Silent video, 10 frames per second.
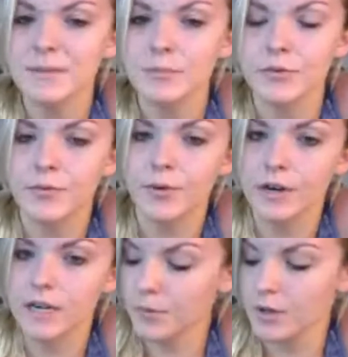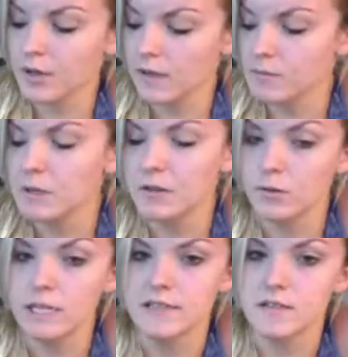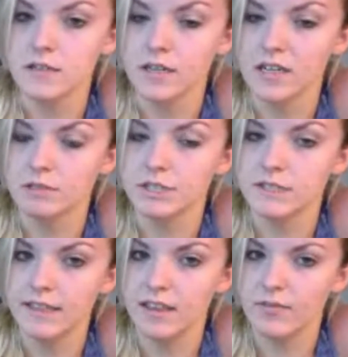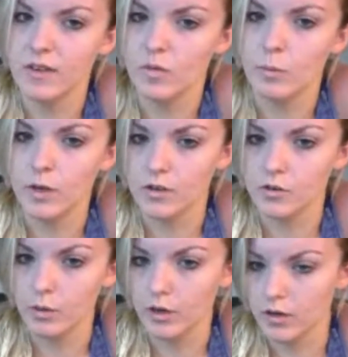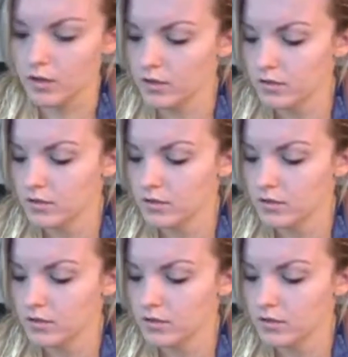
it before and it wouldn't let me do Instagram. It just had like Facebook and Twitter.